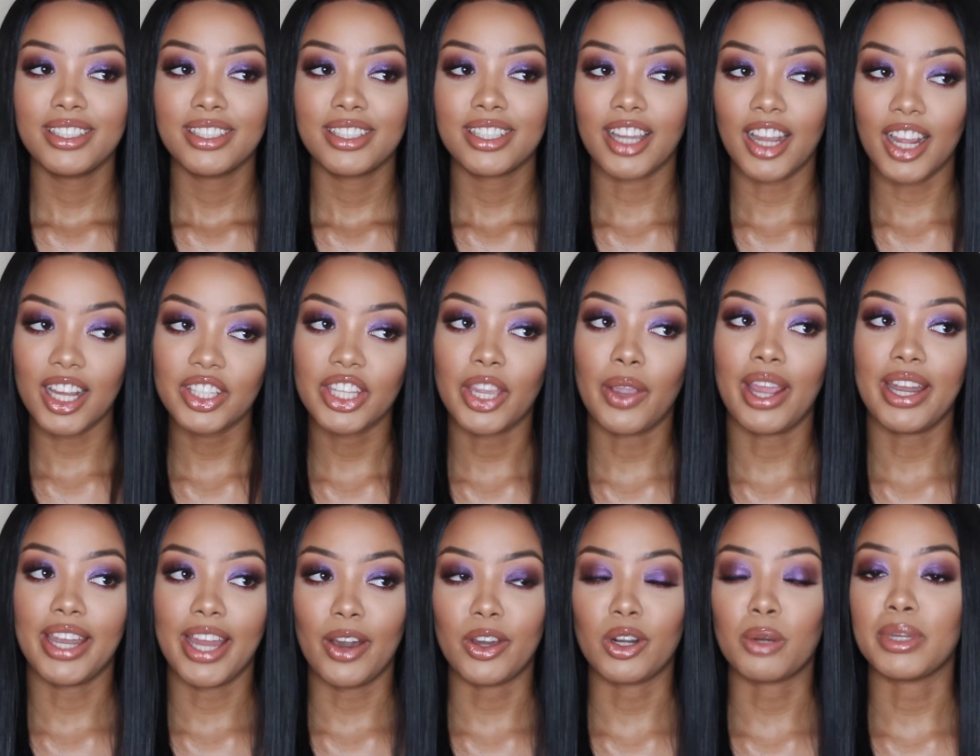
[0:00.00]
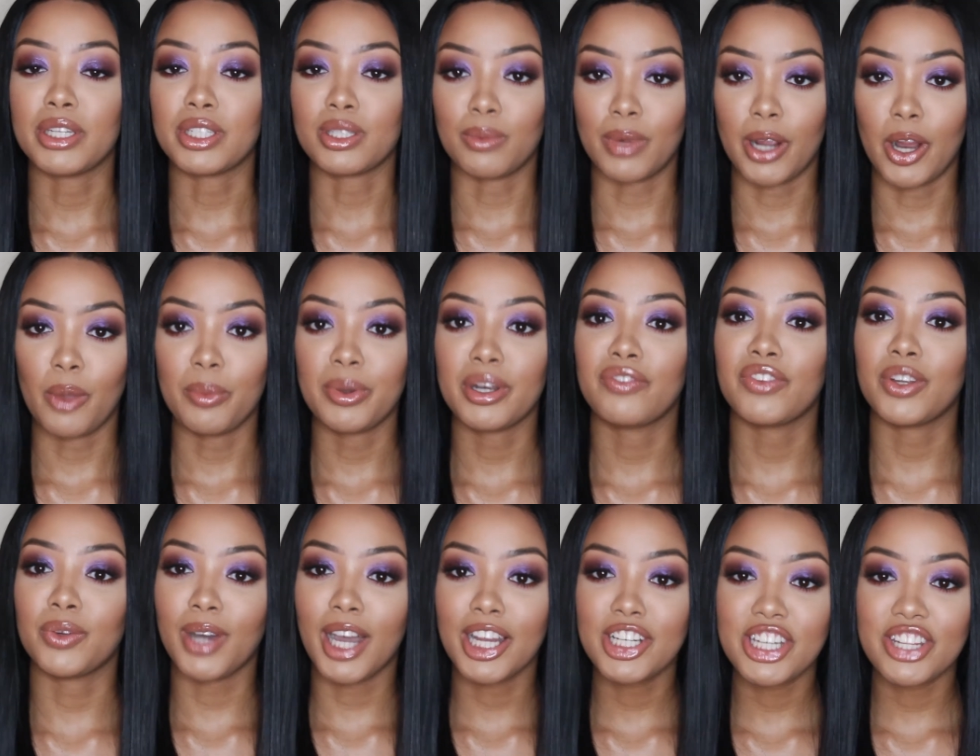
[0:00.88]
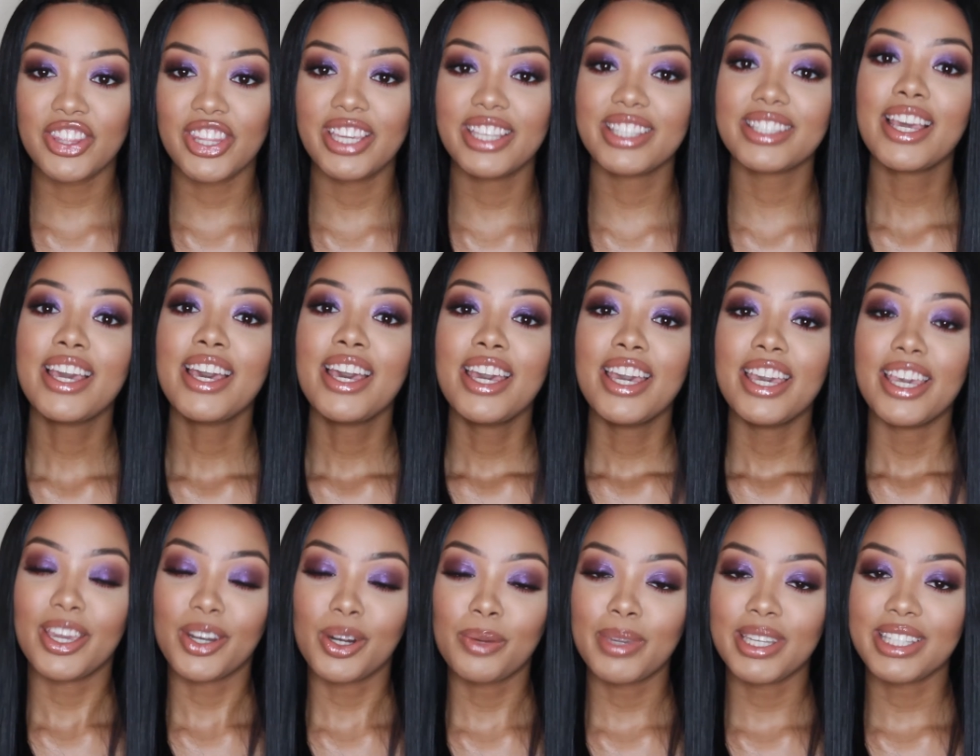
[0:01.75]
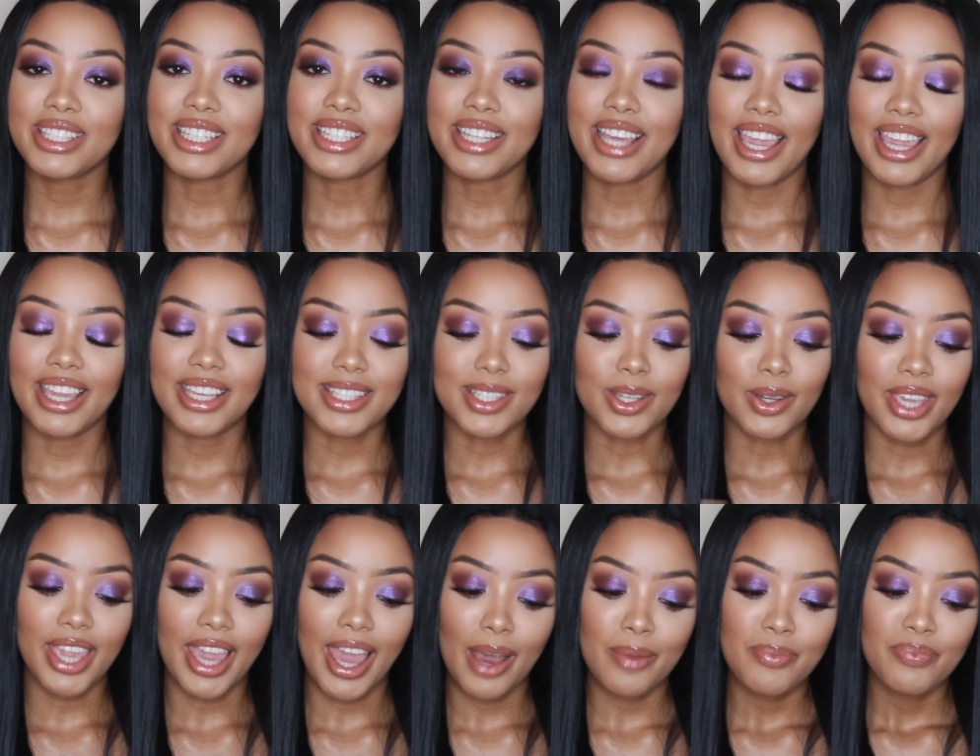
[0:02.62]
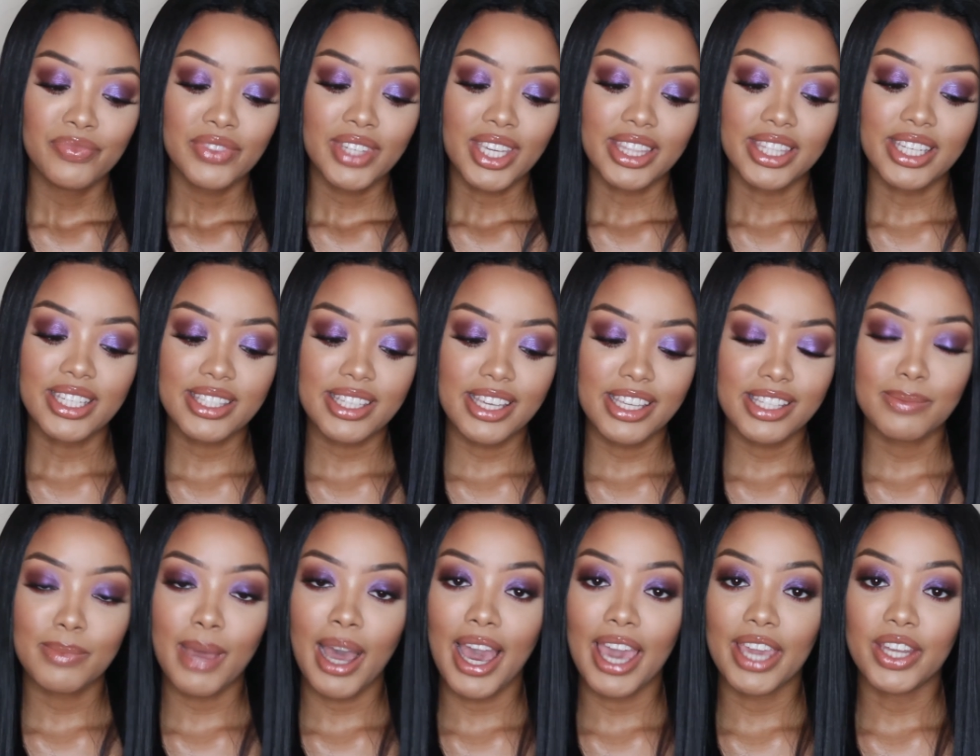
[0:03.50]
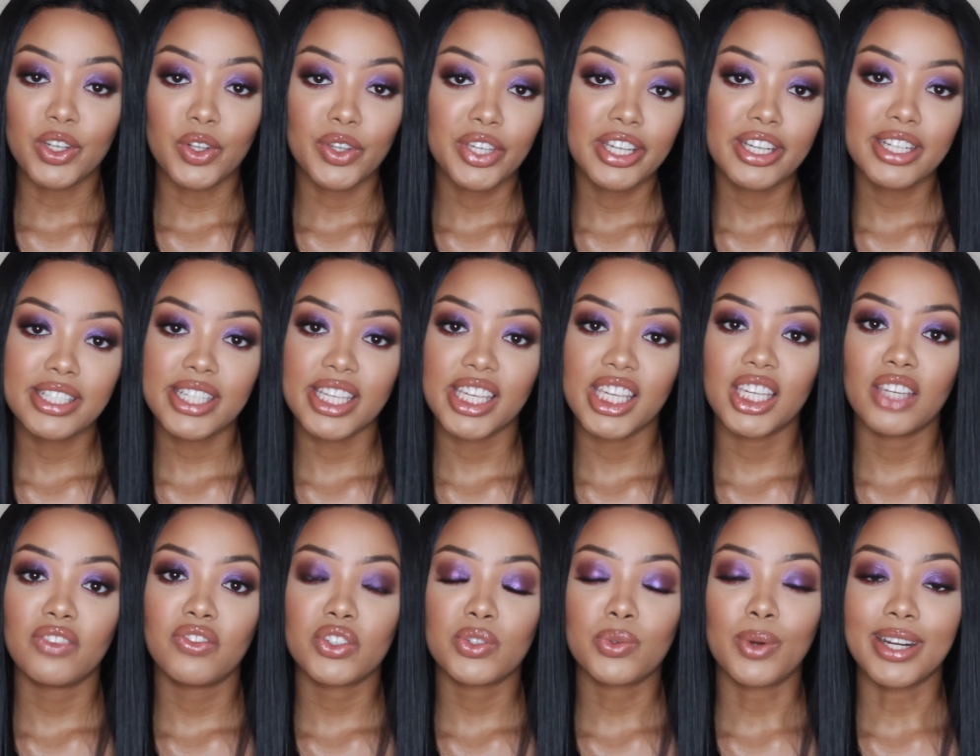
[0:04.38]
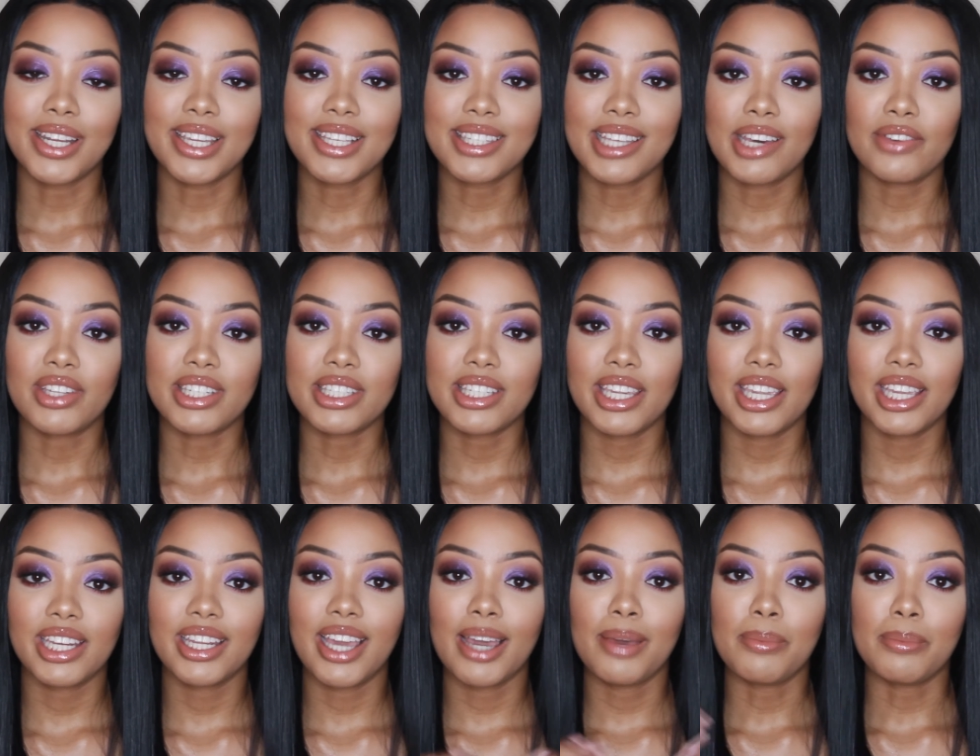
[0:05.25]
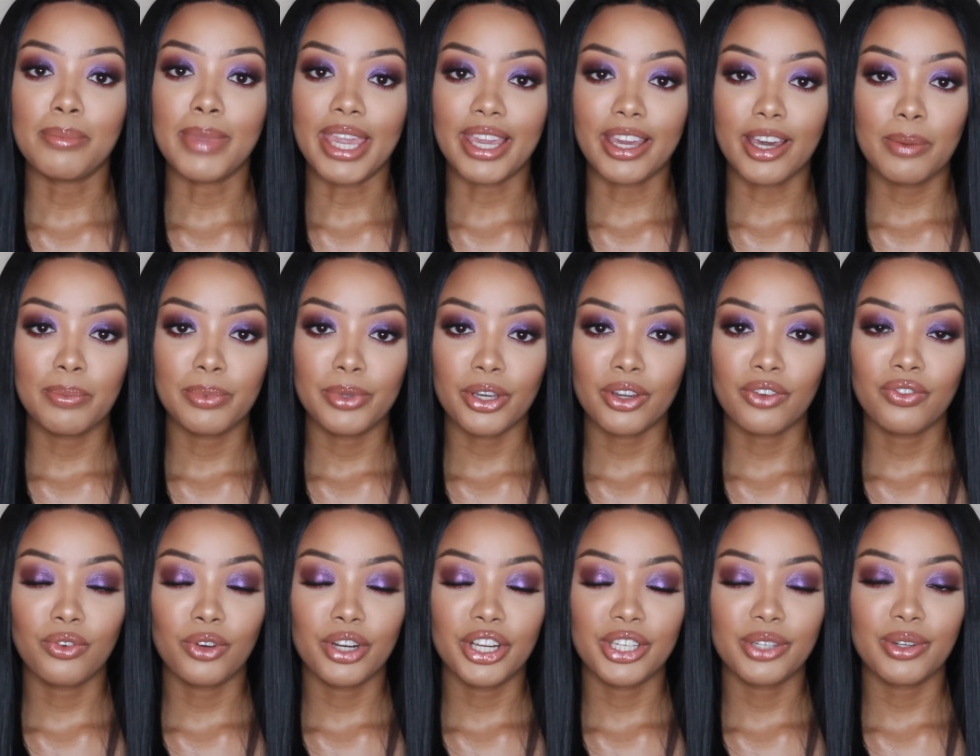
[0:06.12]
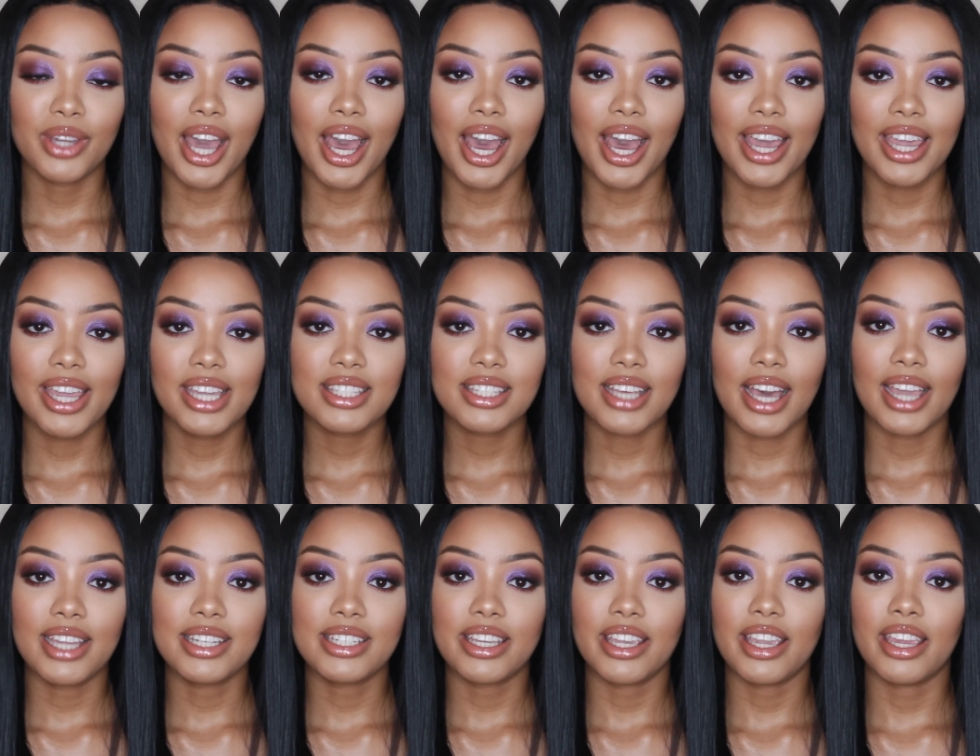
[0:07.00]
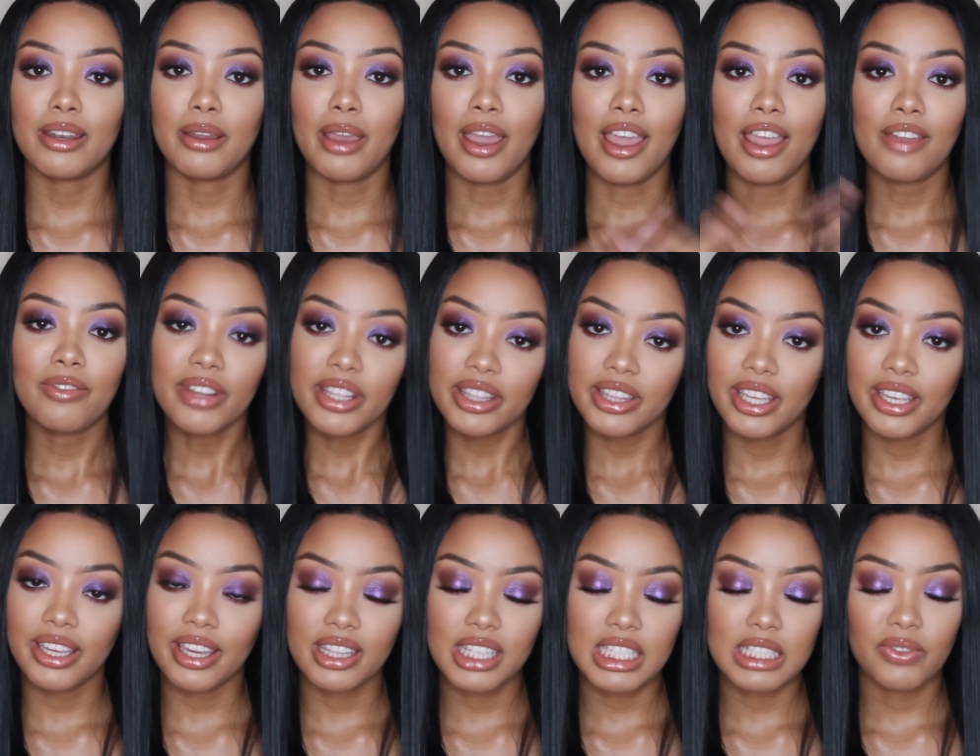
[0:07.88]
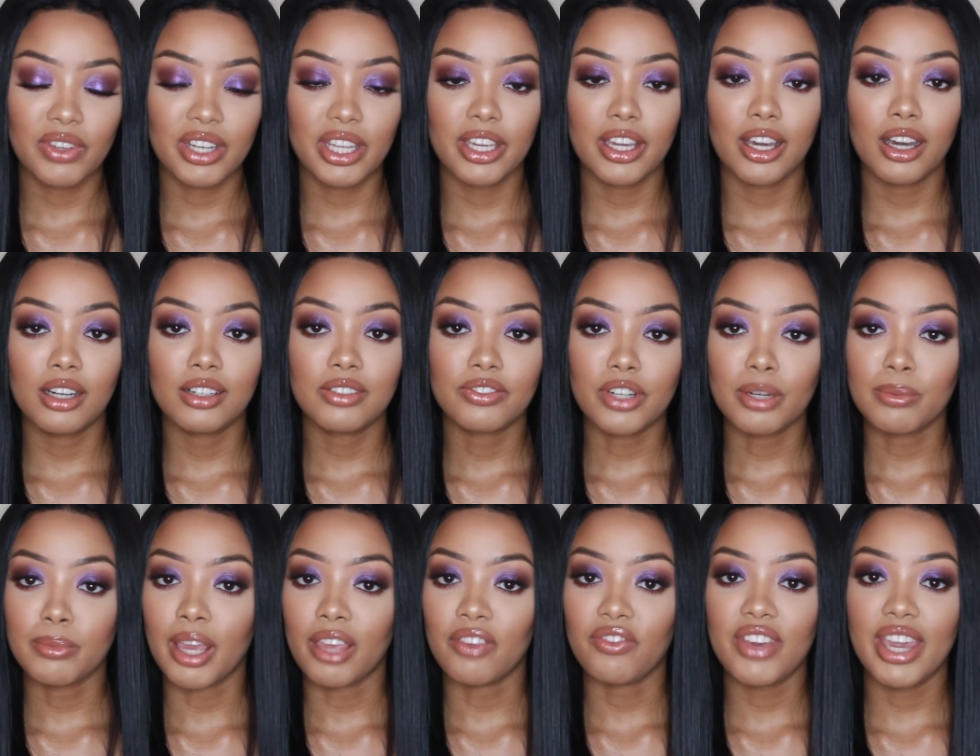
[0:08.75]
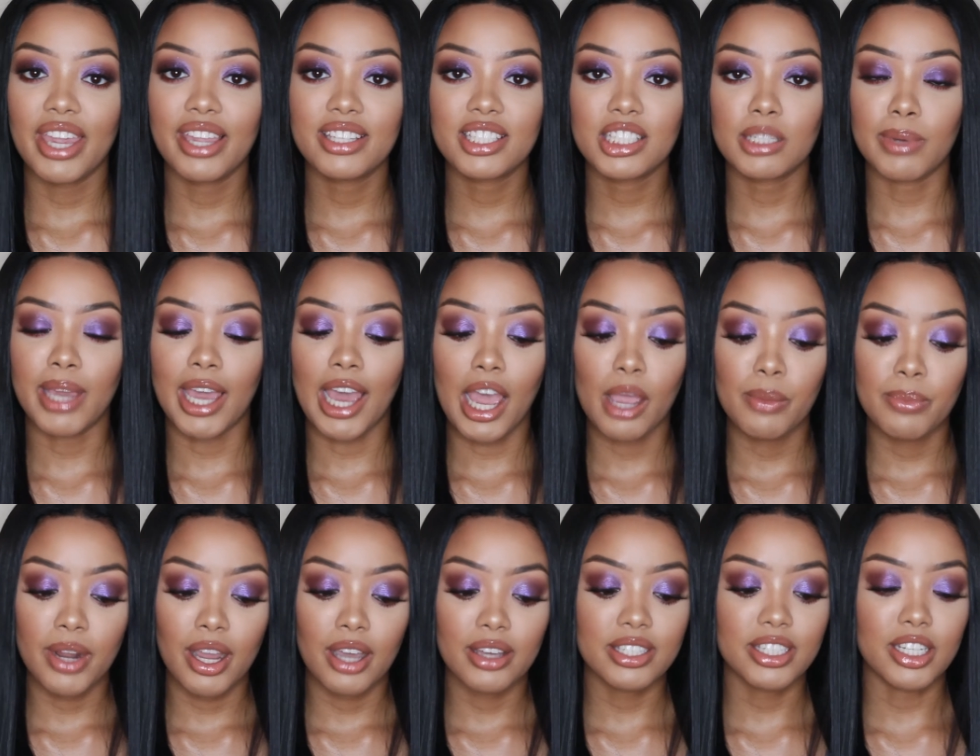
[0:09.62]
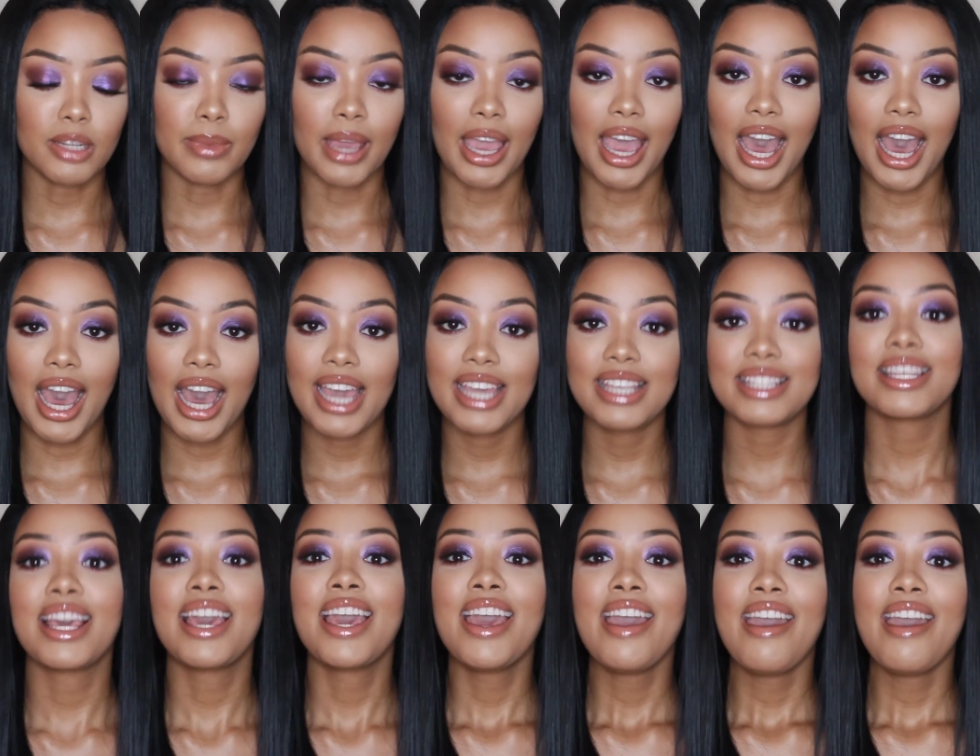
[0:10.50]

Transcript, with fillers: currently right now it'll be tomorrow but if you're watching this it'll be today so yeah this is my new year's eve 2017 makeup look for you guys i did everything in this video from my face to my eyebrows to my eyes